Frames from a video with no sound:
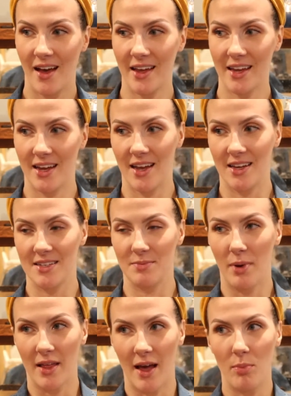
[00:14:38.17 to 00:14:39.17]
and
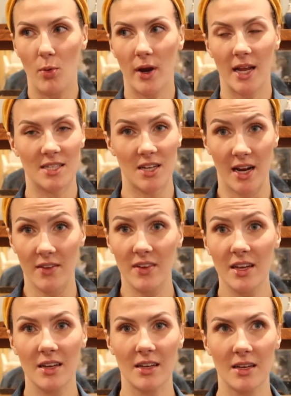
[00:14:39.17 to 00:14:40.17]
by that point, it's not
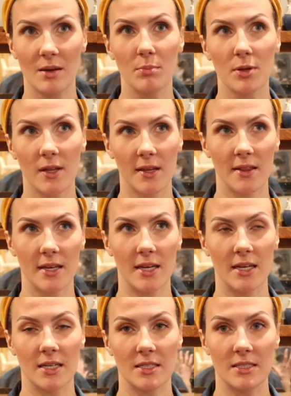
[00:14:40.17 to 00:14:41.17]
even
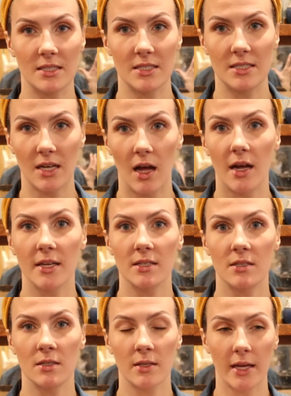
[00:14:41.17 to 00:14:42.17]
completely done,
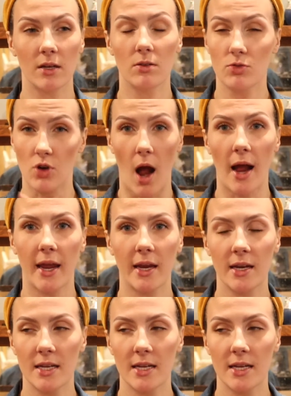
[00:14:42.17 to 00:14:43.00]
like drying.